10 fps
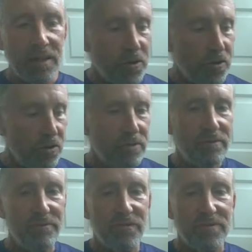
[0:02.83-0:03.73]

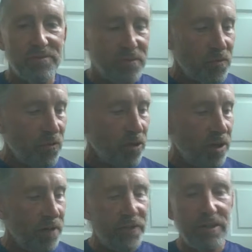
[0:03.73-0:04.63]
Hello.
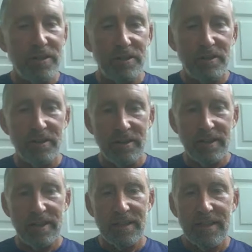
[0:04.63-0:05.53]
We often hear
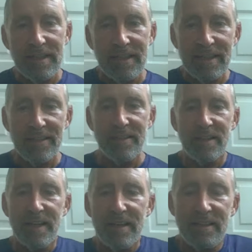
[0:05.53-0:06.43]
the
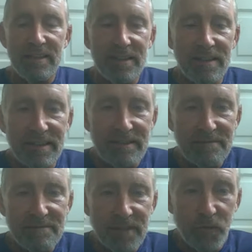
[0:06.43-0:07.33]
idea
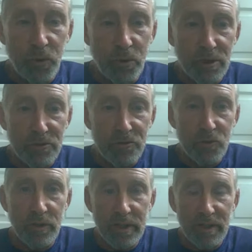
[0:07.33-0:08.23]
if we want to lose
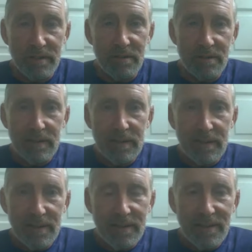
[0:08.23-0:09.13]
weight,
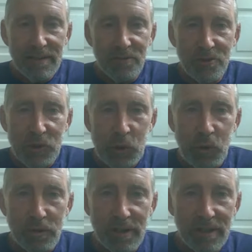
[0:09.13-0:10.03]
we're
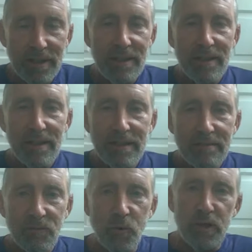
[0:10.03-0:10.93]
told,
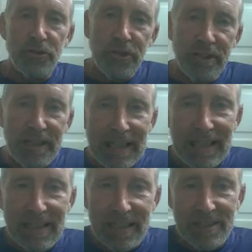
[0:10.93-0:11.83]
well, you need to
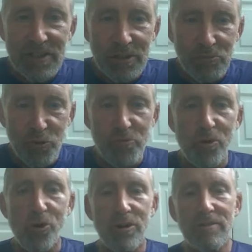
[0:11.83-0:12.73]
eat less and move
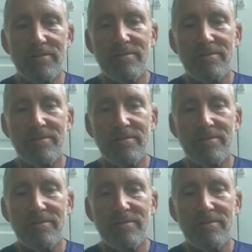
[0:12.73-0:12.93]
more.